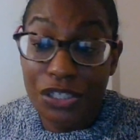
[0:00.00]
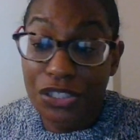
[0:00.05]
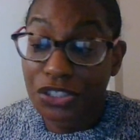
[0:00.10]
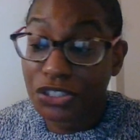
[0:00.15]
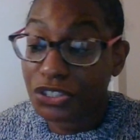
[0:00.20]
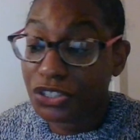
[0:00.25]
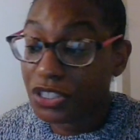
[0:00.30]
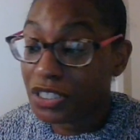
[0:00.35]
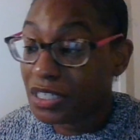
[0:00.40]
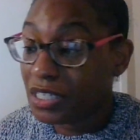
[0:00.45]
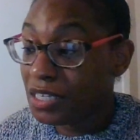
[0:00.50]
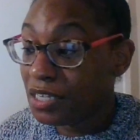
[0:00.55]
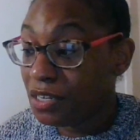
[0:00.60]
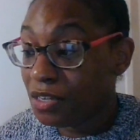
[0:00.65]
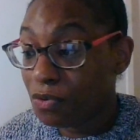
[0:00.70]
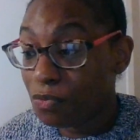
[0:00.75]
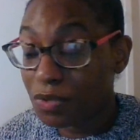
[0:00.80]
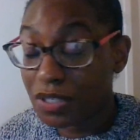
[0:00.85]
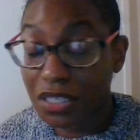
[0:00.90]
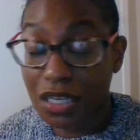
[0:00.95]

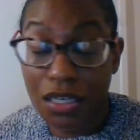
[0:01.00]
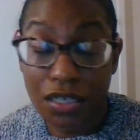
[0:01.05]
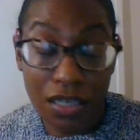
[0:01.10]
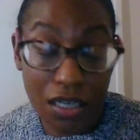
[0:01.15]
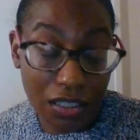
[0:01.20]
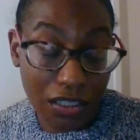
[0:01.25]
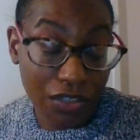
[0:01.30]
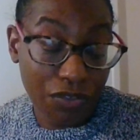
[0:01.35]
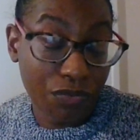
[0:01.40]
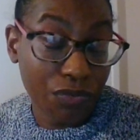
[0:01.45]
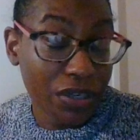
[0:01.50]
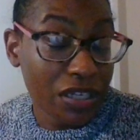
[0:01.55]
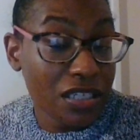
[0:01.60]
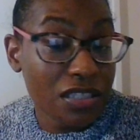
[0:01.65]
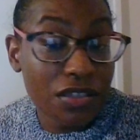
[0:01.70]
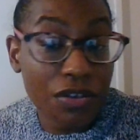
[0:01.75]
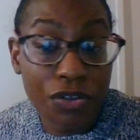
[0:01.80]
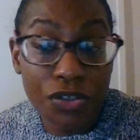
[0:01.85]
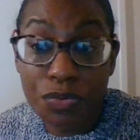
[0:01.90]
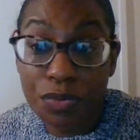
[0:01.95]
She was conducting
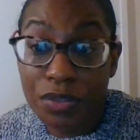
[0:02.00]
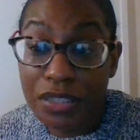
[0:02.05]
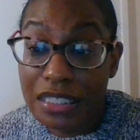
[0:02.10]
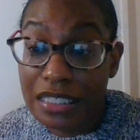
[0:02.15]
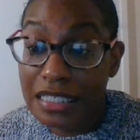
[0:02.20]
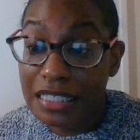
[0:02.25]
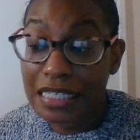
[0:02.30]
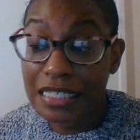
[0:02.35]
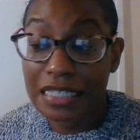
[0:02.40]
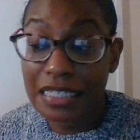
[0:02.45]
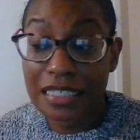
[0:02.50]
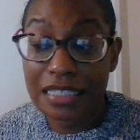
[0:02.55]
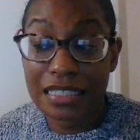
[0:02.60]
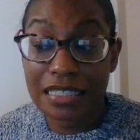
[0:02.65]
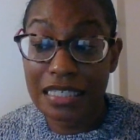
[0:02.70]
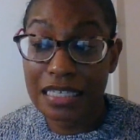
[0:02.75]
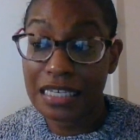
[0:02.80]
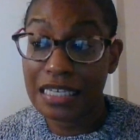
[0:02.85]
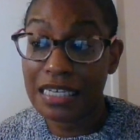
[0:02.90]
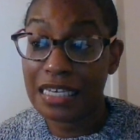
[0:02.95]
research with the
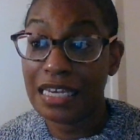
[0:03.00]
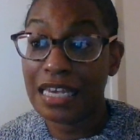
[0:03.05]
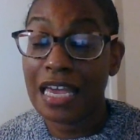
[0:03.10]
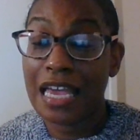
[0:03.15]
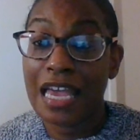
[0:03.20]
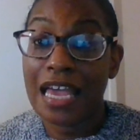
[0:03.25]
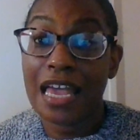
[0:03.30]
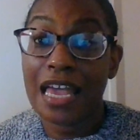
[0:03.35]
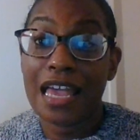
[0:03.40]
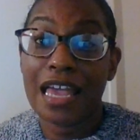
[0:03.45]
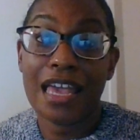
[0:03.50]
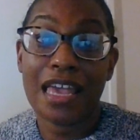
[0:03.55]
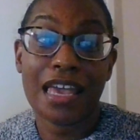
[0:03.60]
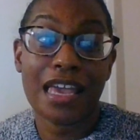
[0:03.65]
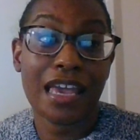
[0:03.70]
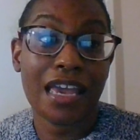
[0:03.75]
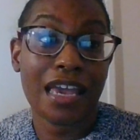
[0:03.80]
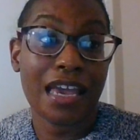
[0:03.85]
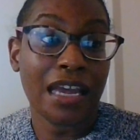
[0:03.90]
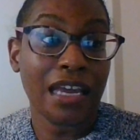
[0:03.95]
CDC
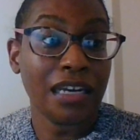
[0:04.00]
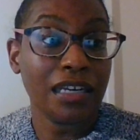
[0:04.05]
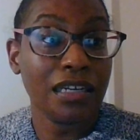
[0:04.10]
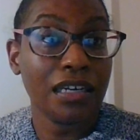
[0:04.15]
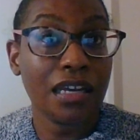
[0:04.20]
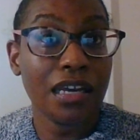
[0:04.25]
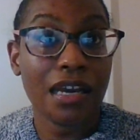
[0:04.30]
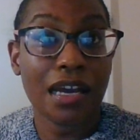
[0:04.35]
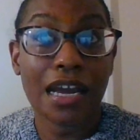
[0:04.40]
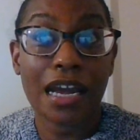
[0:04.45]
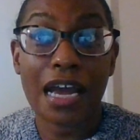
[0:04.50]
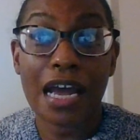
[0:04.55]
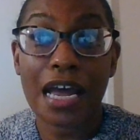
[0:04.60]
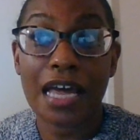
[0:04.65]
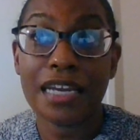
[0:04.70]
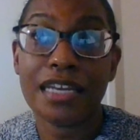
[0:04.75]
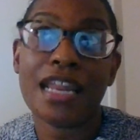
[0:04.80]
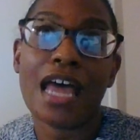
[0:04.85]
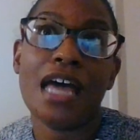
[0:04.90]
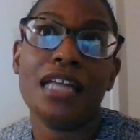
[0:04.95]
and
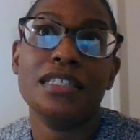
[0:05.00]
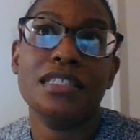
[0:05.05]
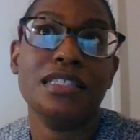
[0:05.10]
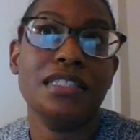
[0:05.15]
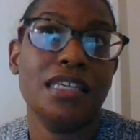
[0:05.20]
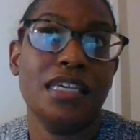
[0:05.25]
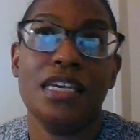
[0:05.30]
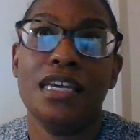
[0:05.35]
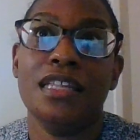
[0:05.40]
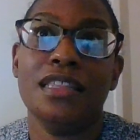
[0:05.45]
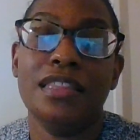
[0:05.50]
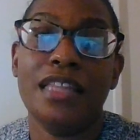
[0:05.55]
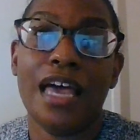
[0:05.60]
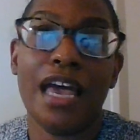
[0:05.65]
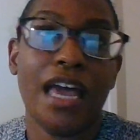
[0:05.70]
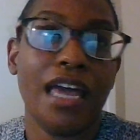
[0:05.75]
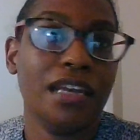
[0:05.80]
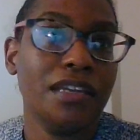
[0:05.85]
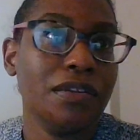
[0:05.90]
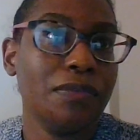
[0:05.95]
not seeing
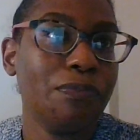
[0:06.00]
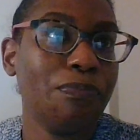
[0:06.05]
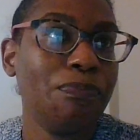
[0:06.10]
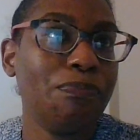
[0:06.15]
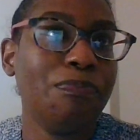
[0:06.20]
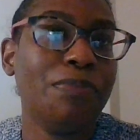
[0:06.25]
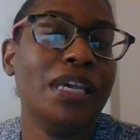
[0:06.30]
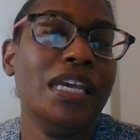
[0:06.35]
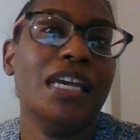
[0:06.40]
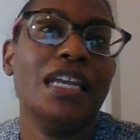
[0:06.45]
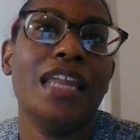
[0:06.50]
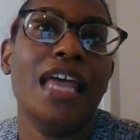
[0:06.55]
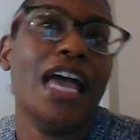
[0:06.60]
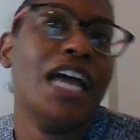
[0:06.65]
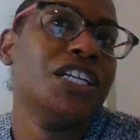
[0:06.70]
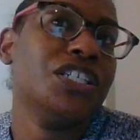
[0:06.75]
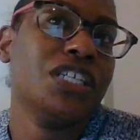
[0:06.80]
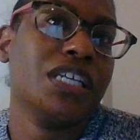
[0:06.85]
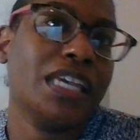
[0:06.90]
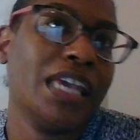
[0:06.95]
that being
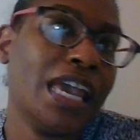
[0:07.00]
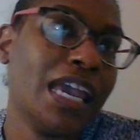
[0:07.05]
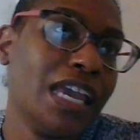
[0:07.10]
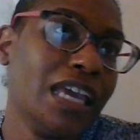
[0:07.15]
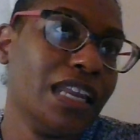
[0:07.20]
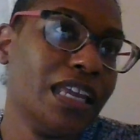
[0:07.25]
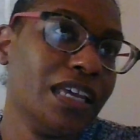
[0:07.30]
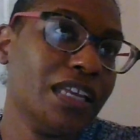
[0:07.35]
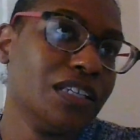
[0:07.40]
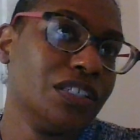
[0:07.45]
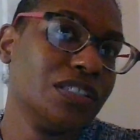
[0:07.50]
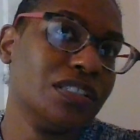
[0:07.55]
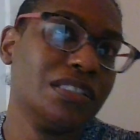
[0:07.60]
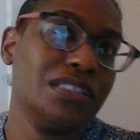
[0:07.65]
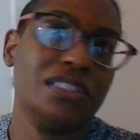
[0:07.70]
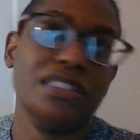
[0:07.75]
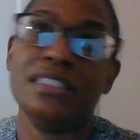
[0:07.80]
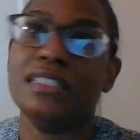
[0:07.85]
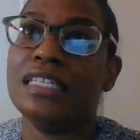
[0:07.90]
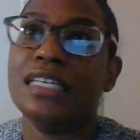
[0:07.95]
educated
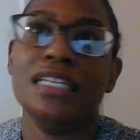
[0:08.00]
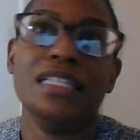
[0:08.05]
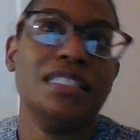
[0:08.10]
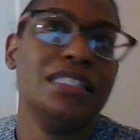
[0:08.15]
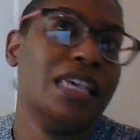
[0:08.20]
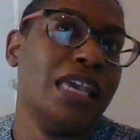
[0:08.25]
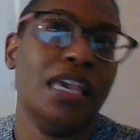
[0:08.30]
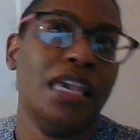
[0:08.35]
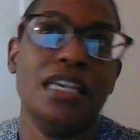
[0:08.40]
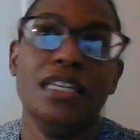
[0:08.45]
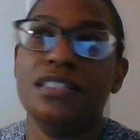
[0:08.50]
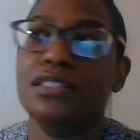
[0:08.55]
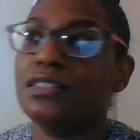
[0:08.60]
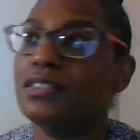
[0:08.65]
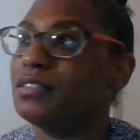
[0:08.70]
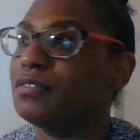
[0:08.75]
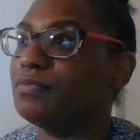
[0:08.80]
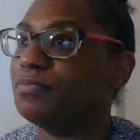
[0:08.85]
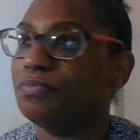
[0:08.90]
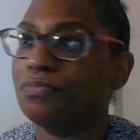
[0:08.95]

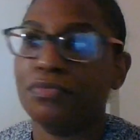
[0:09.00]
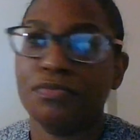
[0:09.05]
dictates